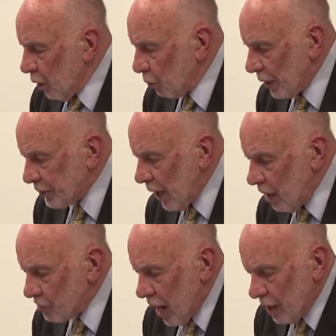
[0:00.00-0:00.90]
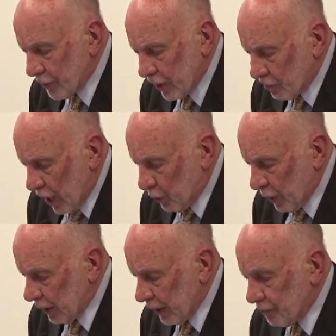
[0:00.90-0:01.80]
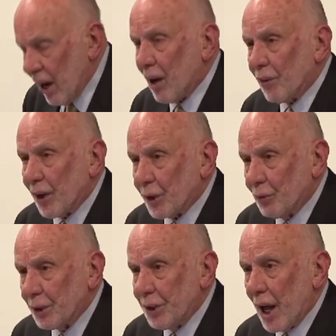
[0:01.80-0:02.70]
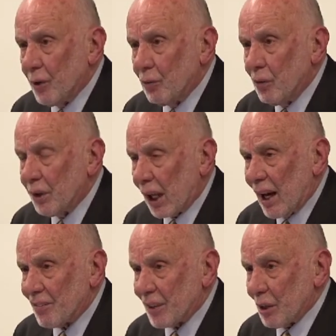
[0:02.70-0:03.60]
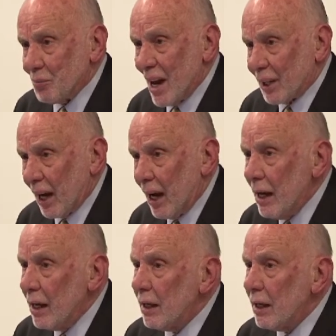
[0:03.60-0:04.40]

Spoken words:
Once I arrived here, I quickly found that it was no laughing matter,